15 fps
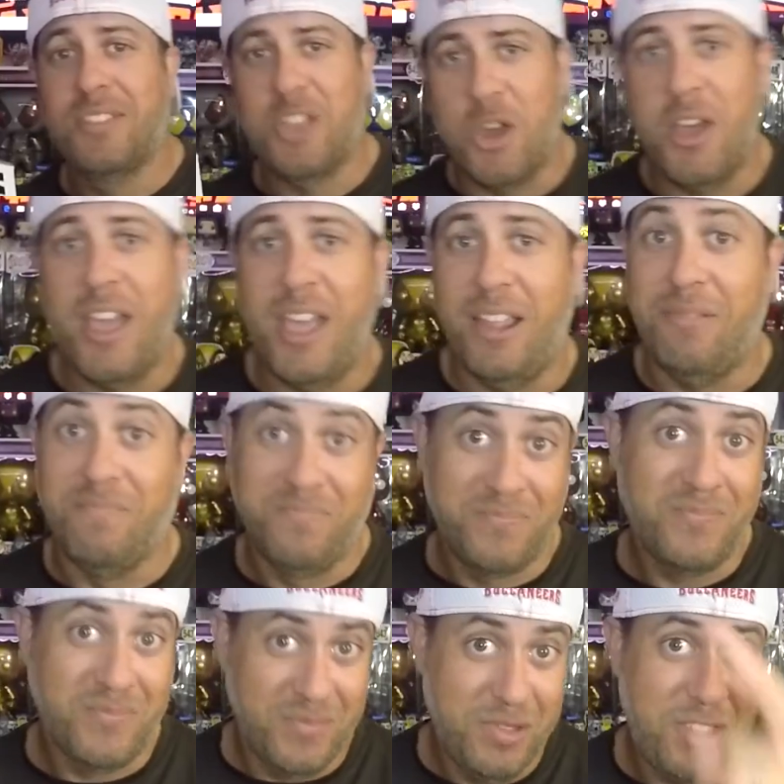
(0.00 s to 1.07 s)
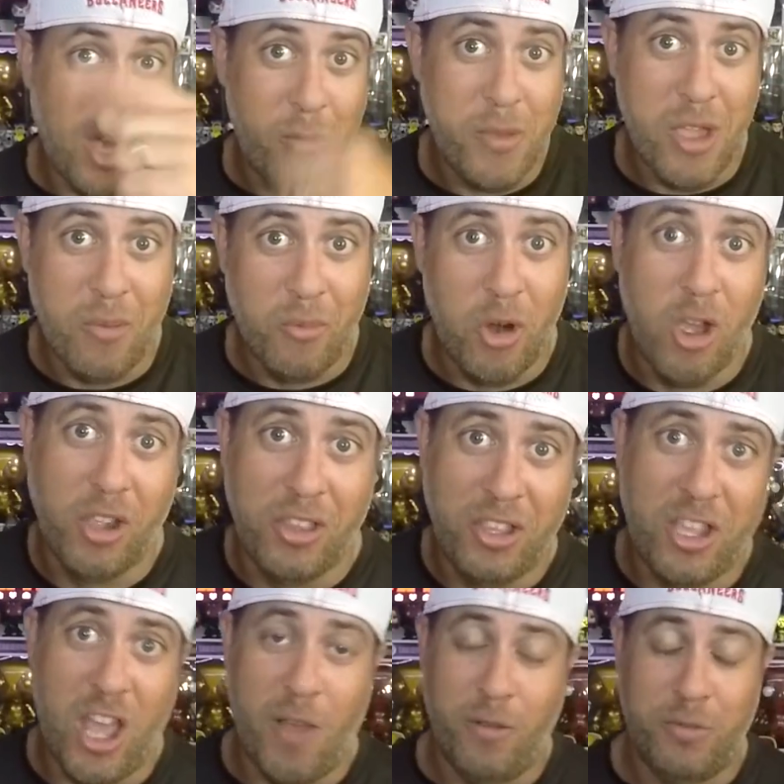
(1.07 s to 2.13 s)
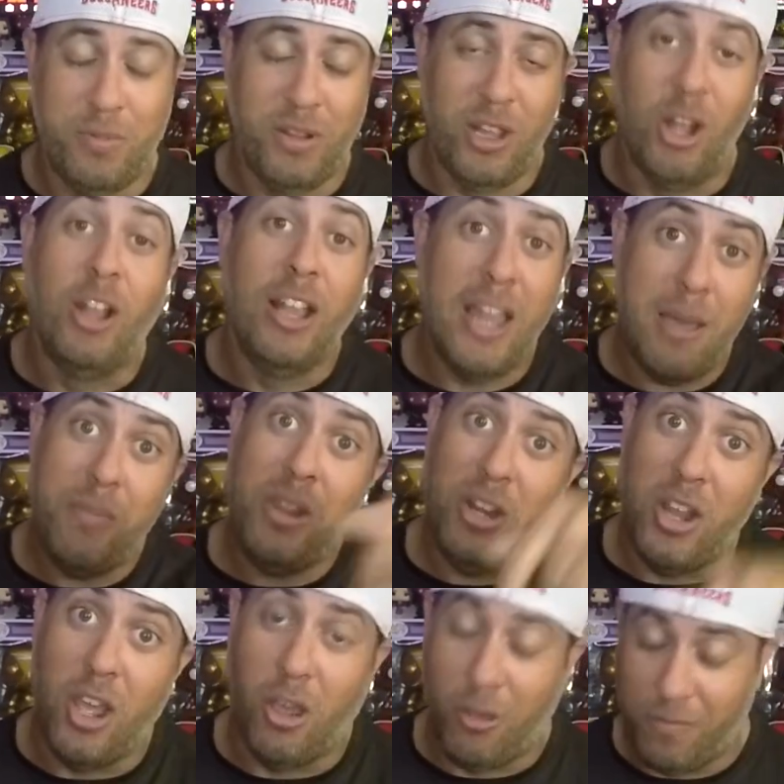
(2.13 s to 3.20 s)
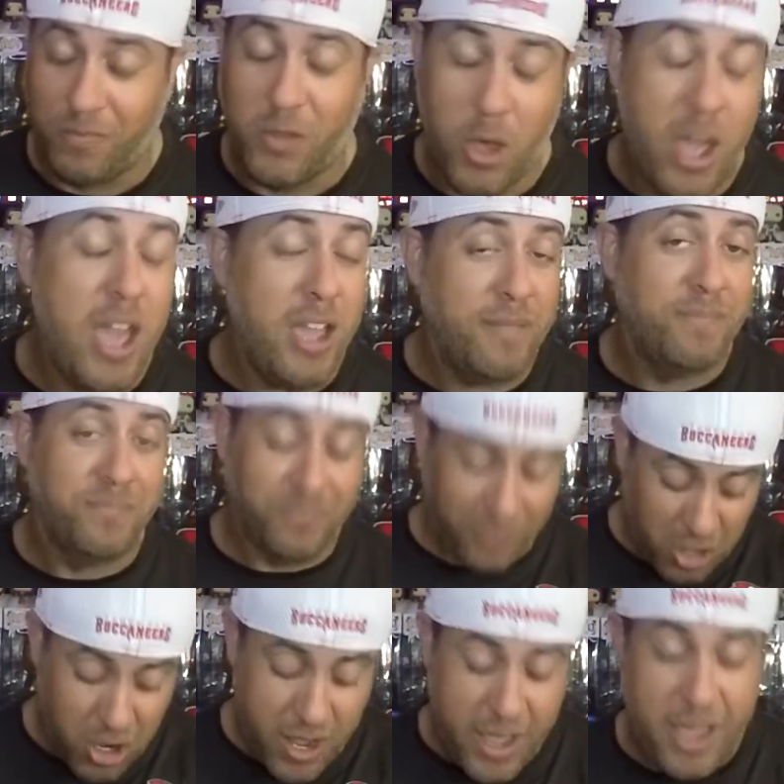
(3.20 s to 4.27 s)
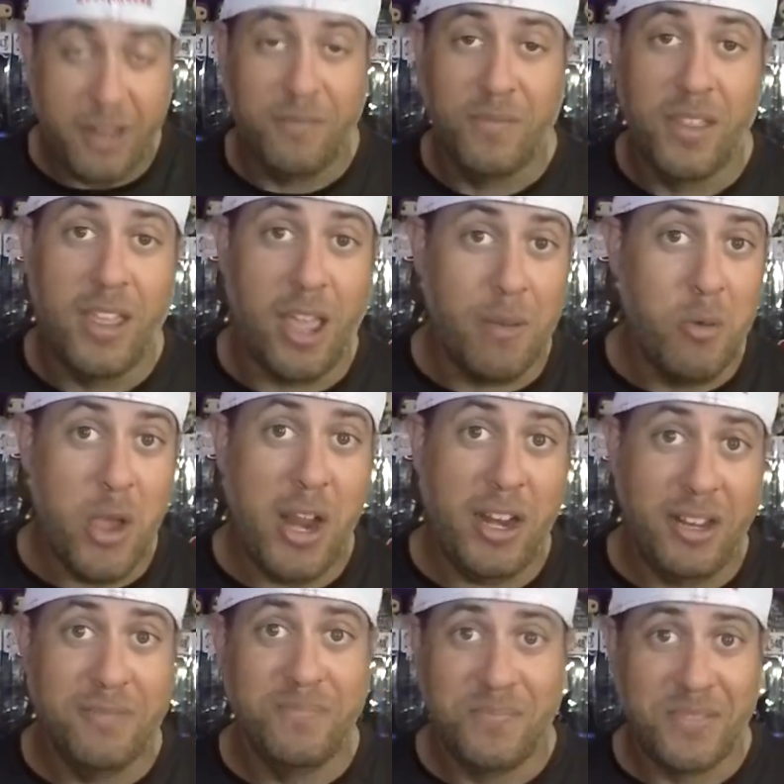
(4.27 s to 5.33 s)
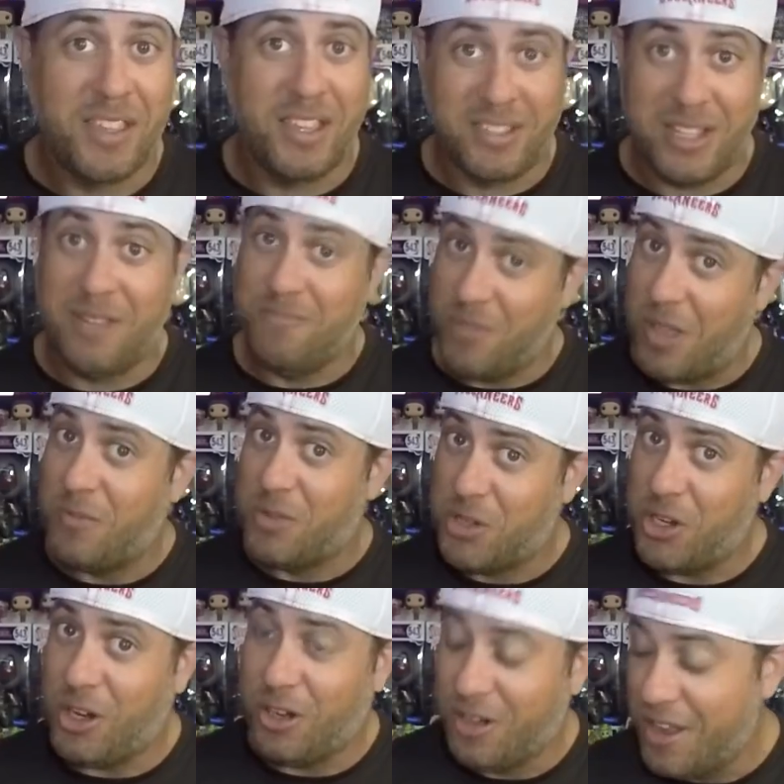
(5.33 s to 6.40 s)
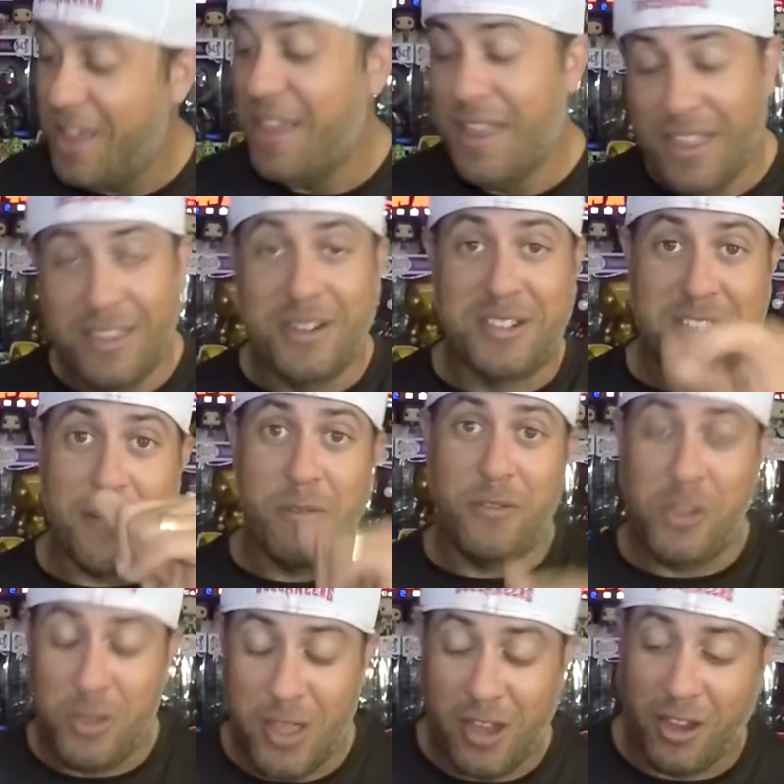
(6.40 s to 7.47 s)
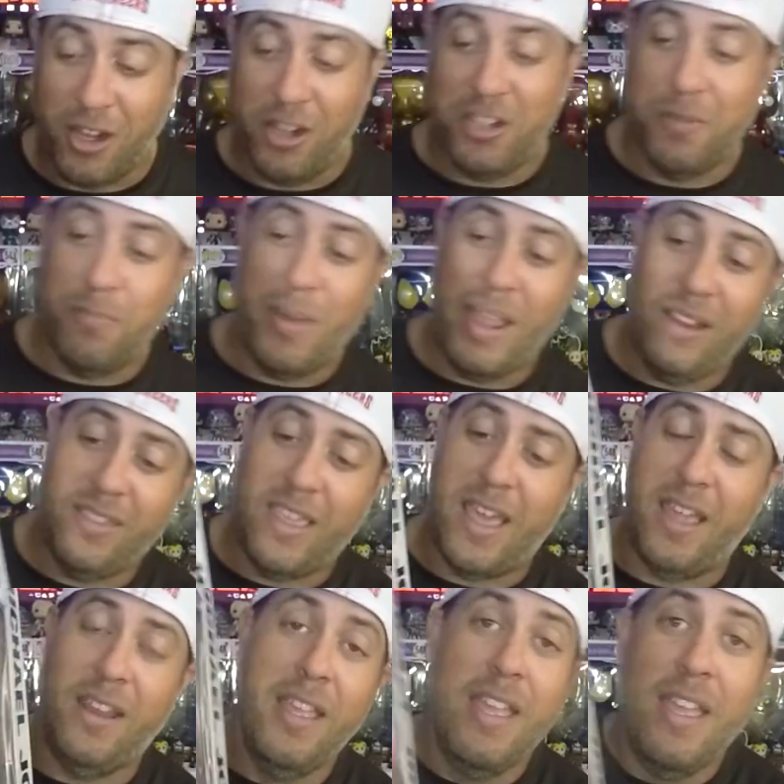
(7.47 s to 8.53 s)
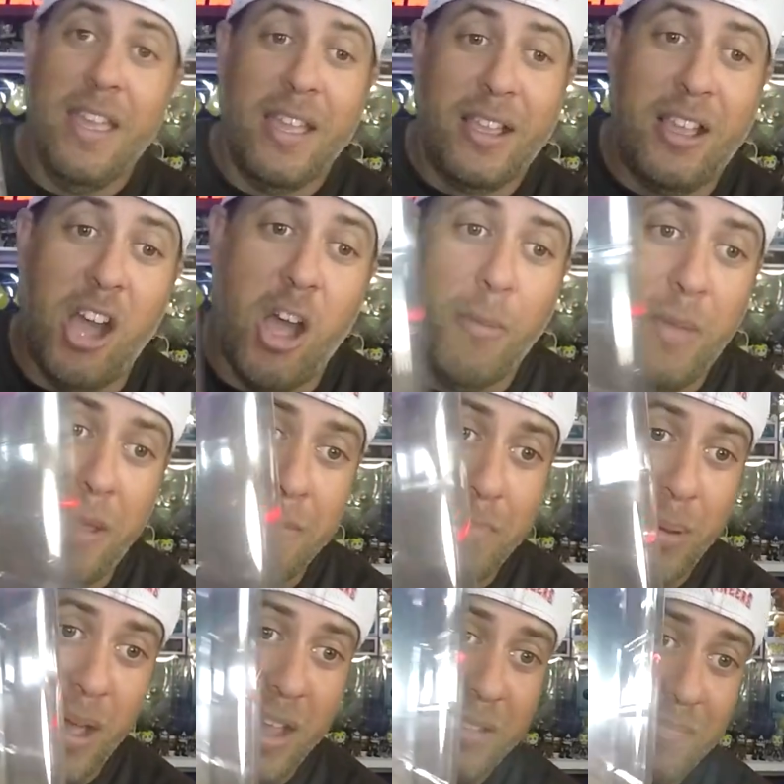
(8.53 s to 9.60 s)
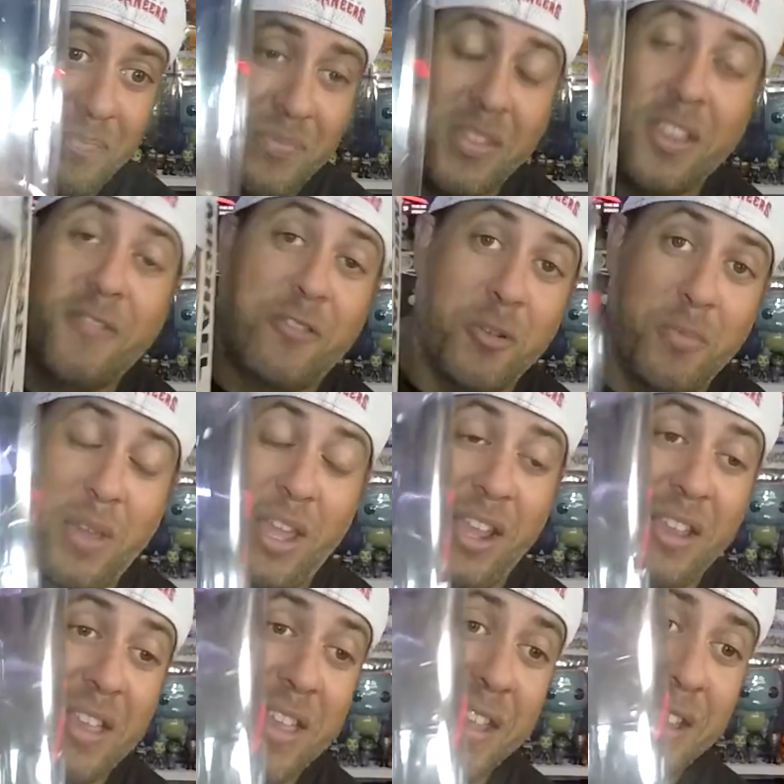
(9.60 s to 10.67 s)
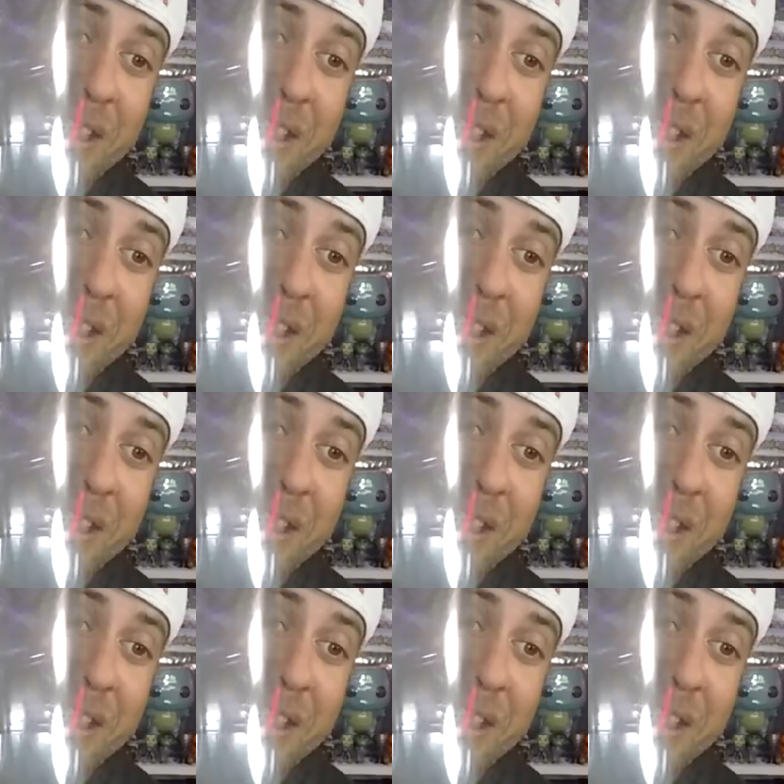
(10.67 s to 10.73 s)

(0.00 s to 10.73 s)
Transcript: Go ahead. Tell me I'm wrong in the comments below. Let me know. Go ahead. Go ahead. I'm waiting, because I'm, I'm sure there's some of you that are going to debate that comment. But for me,